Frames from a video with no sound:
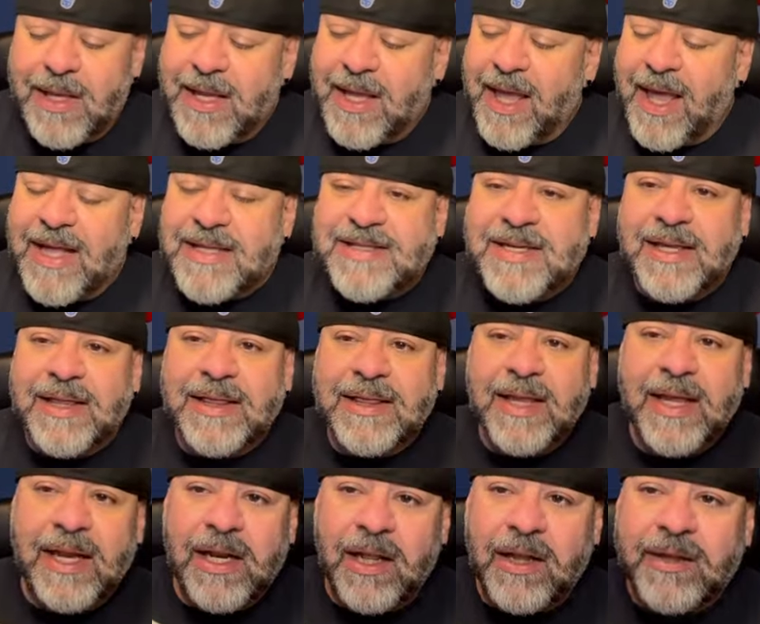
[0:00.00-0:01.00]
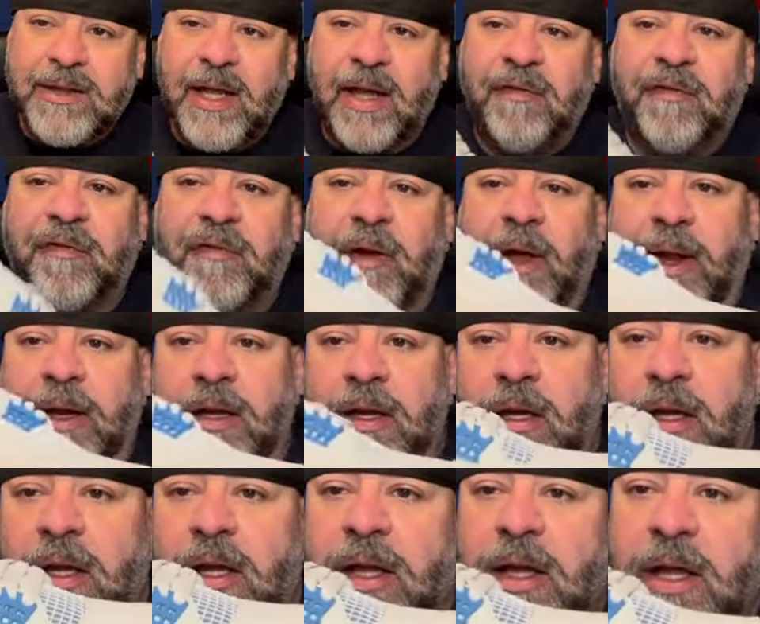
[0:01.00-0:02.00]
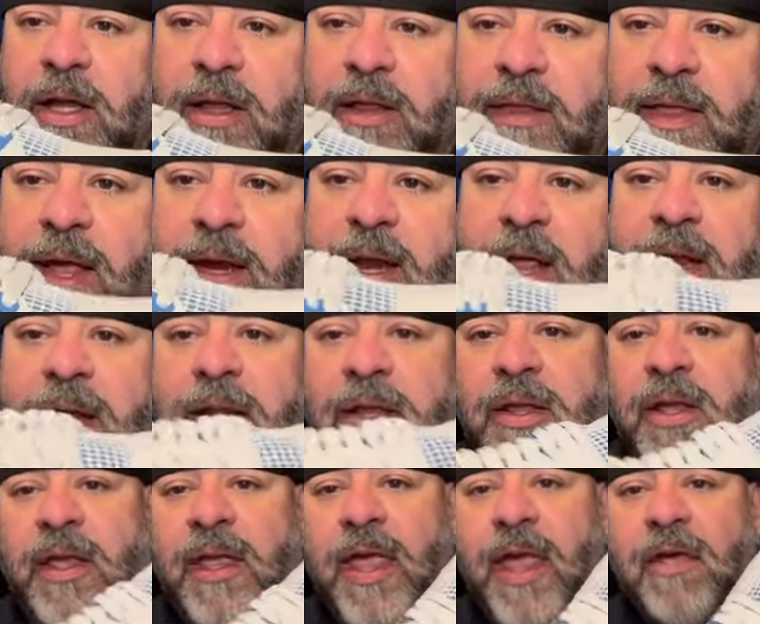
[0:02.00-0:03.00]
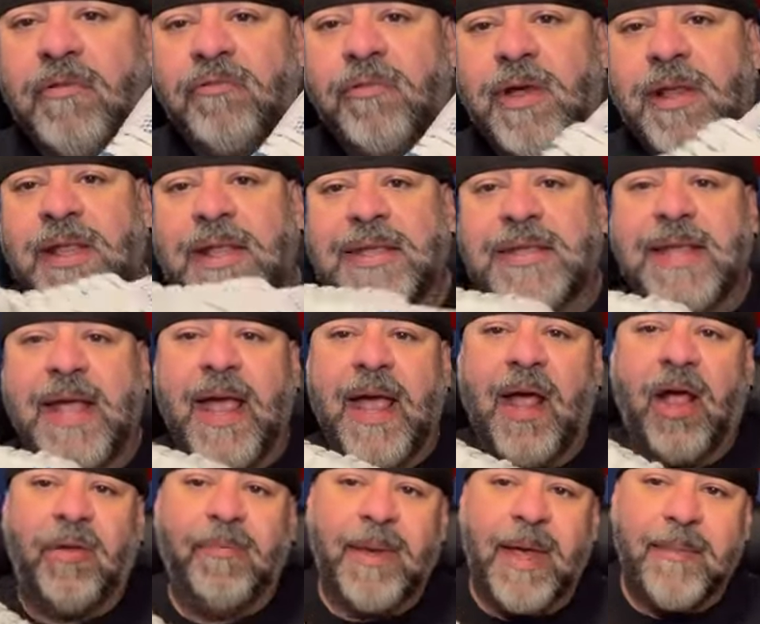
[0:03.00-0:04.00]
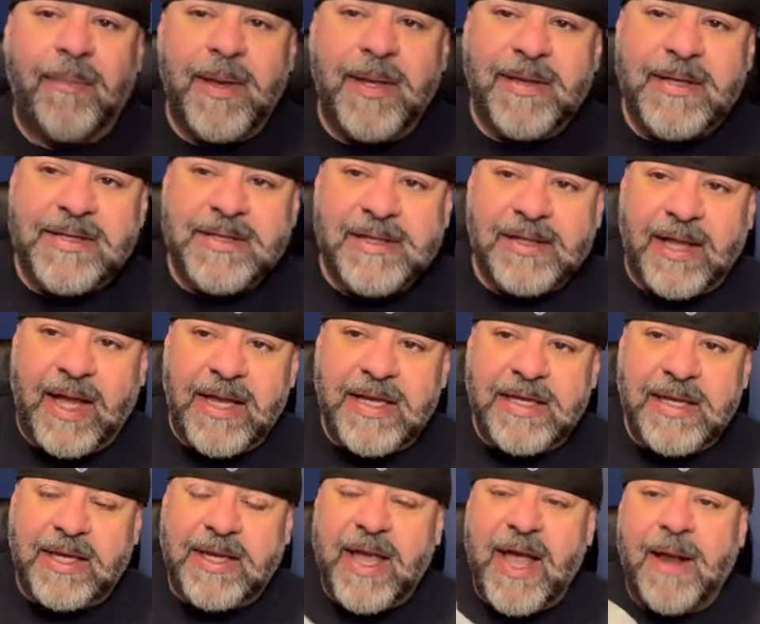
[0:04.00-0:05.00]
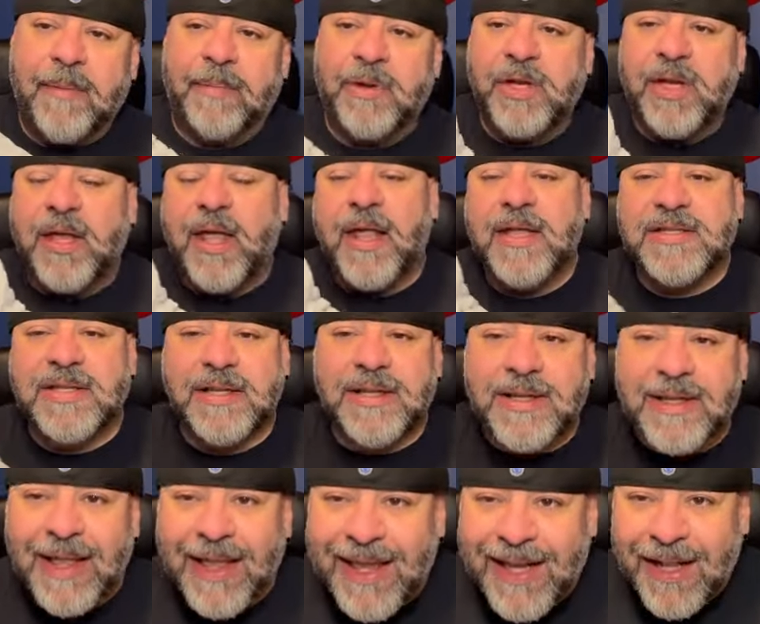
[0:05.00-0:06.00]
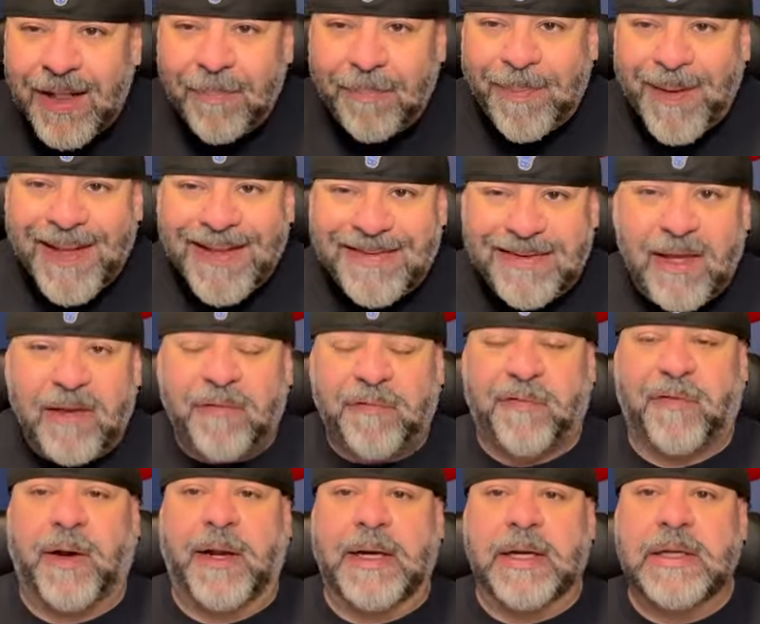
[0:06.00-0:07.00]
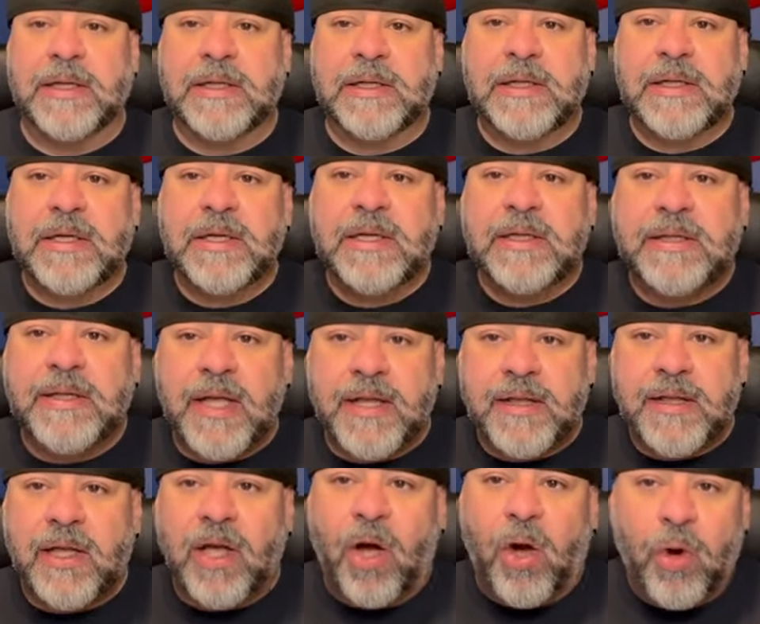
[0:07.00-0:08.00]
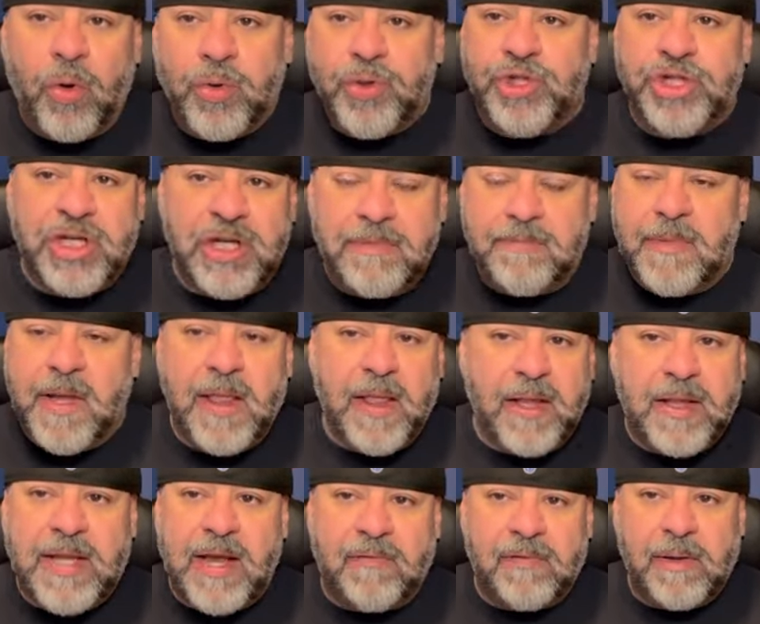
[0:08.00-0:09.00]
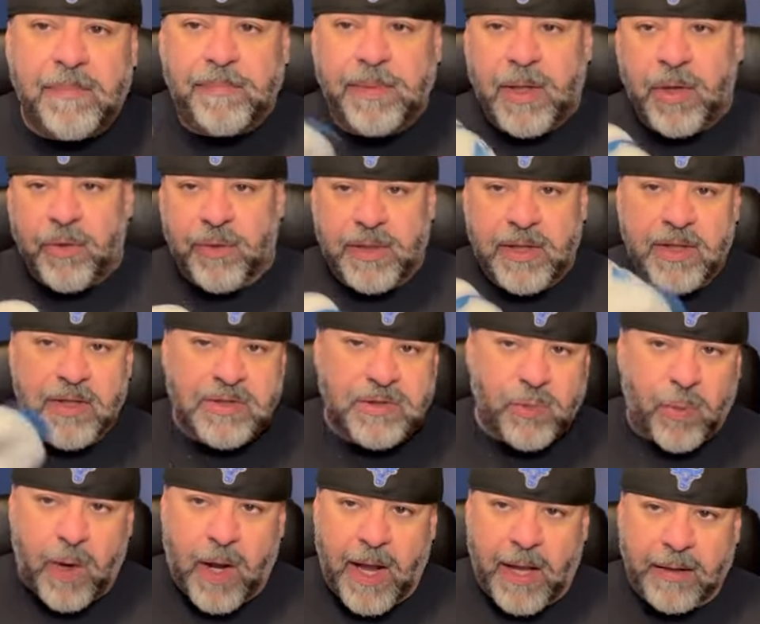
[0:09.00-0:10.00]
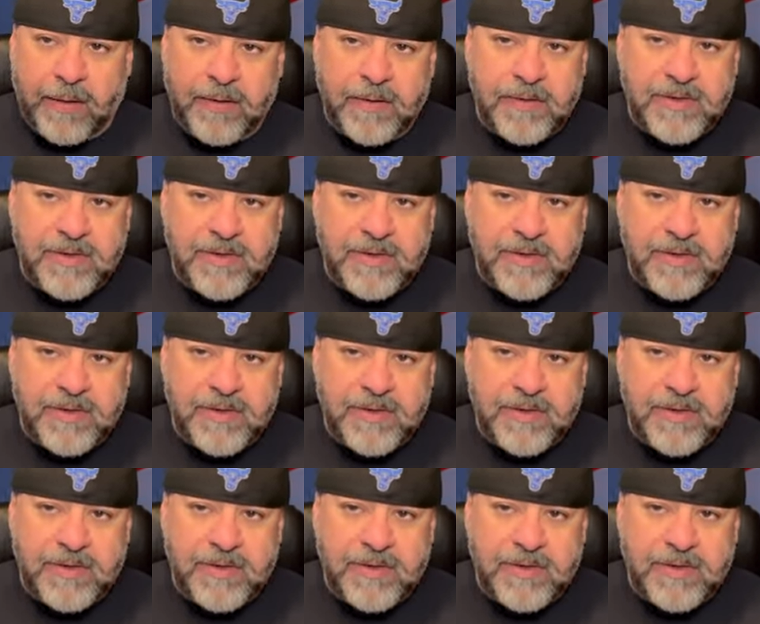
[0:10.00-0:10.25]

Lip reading: It's a little different. Then you can't really tell. Maybe in this light you can, but it's a little bit different than the OG Military Blue, and here's why.